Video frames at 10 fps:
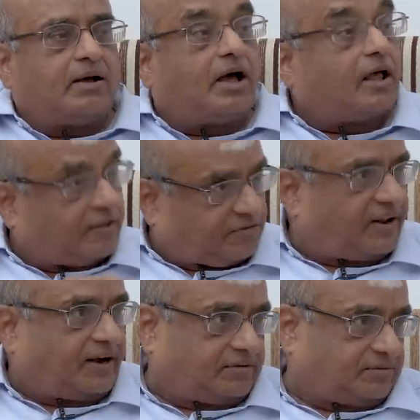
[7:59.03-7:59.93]

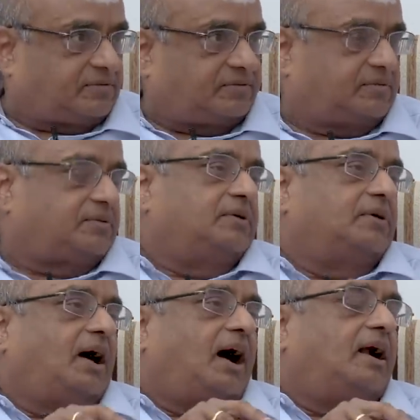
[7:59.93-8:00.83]
restaurants,
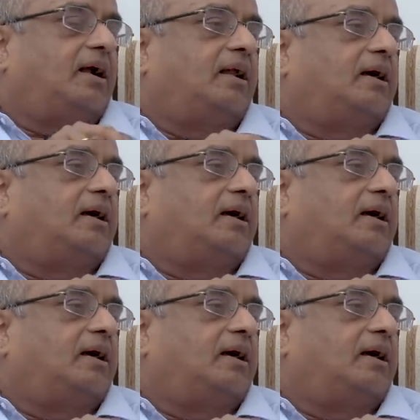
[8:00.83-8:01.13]
and